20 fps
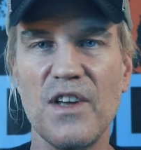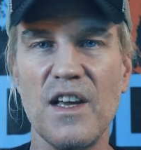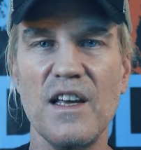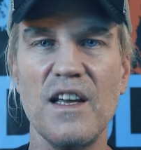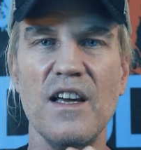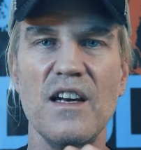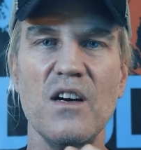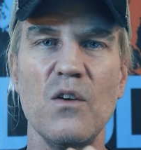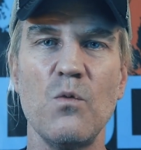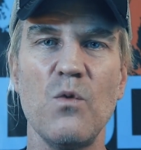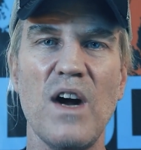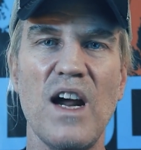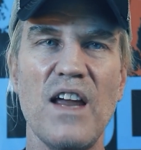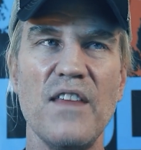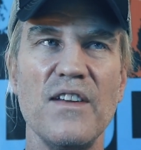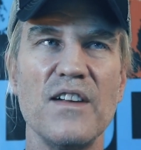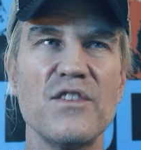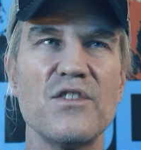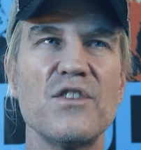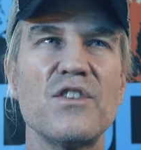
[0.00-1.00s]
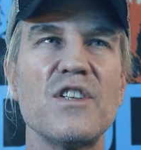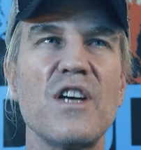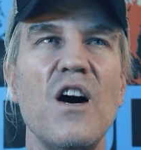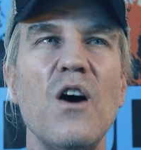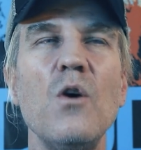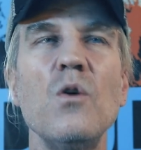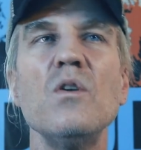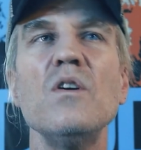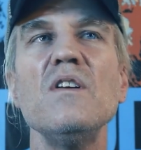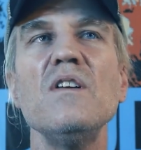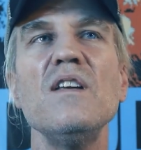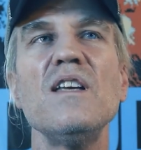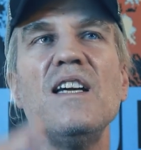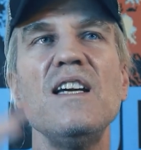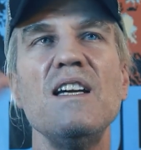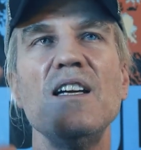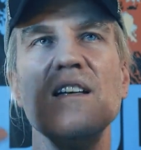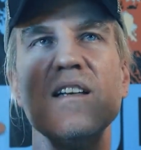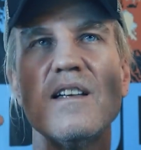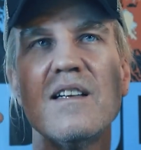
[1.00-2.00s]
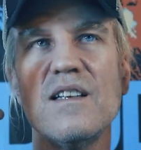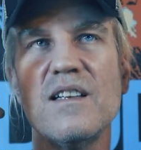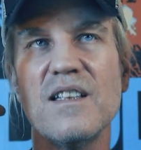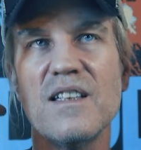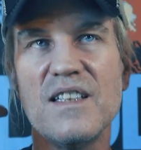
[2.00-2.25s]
it in a way that's totally